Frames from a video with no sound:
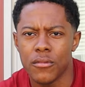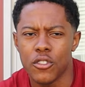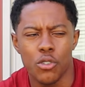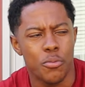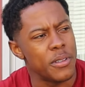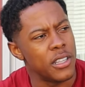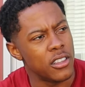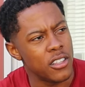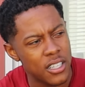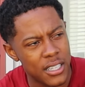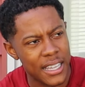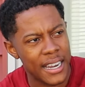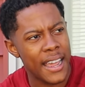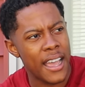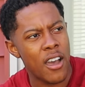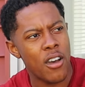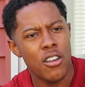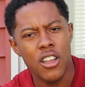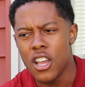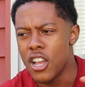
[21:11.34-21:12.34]
You've been looking
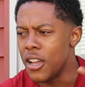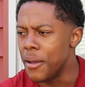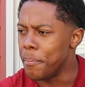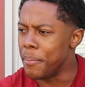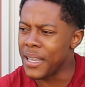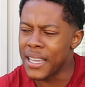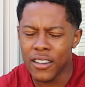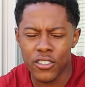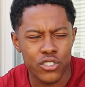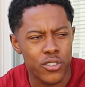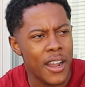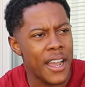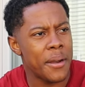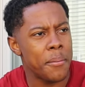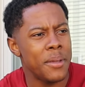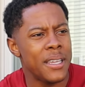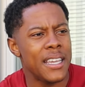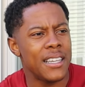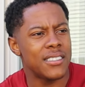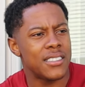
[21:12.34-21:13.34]
out, being trying
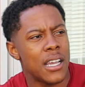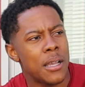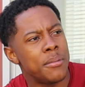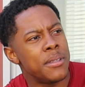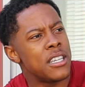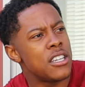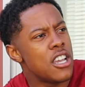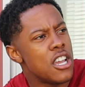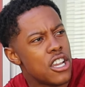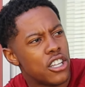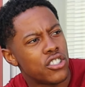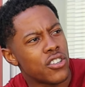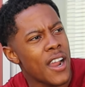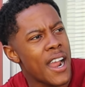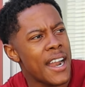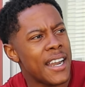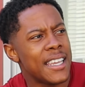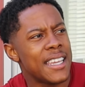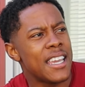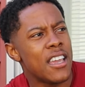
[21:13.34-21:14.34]
to be accepted,
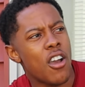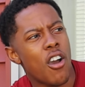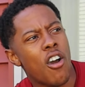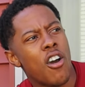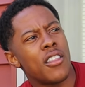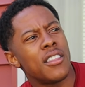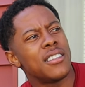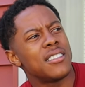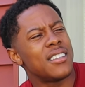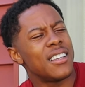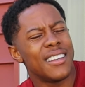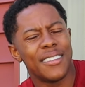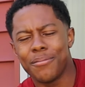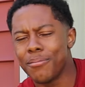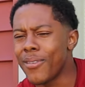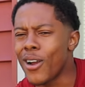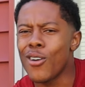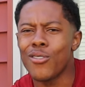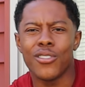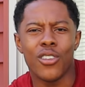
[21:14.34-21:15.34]
trying to get all this.
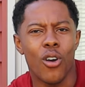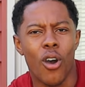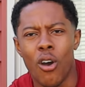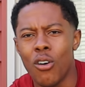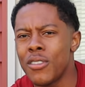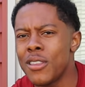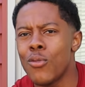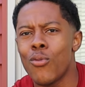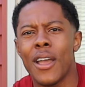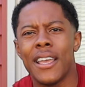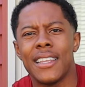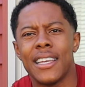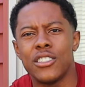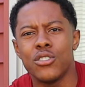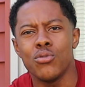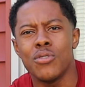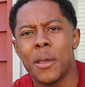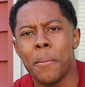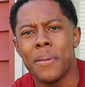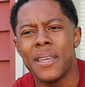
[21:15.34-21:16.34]
Bro, the only way
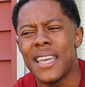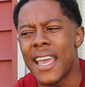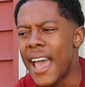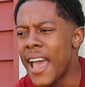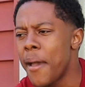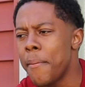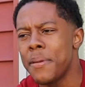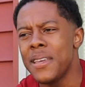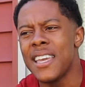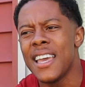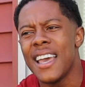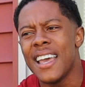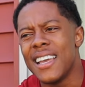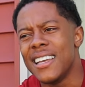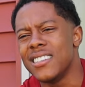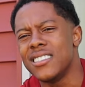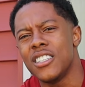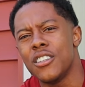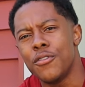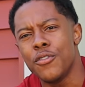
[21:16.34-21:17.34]
that you can be happy
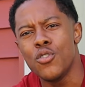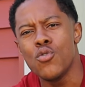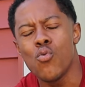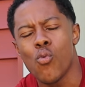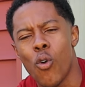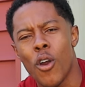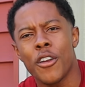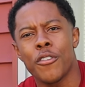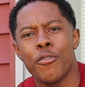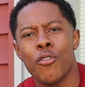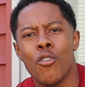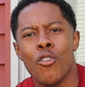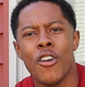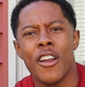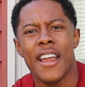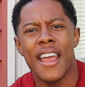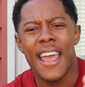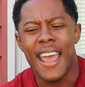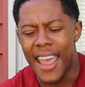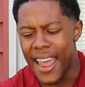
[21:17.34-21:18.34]
is if you work
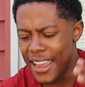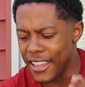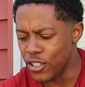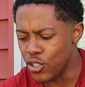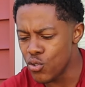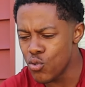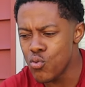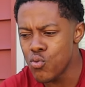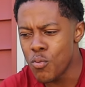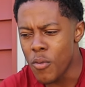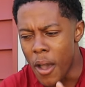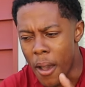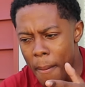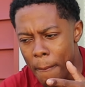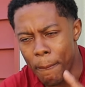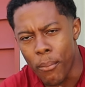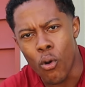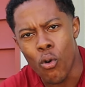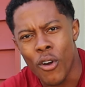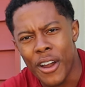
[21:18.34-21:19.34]
for it and you
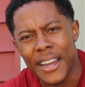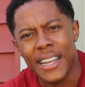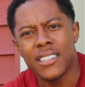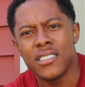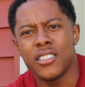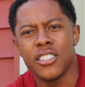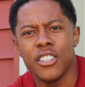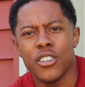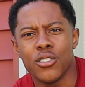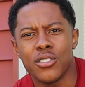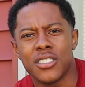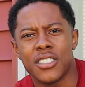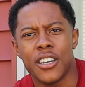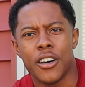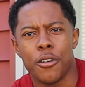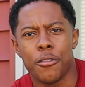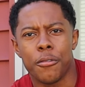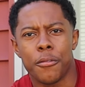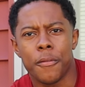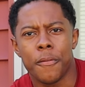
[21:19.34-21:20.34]
pour into
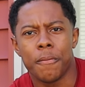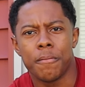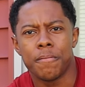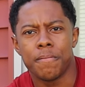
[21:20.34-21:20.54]
yourself.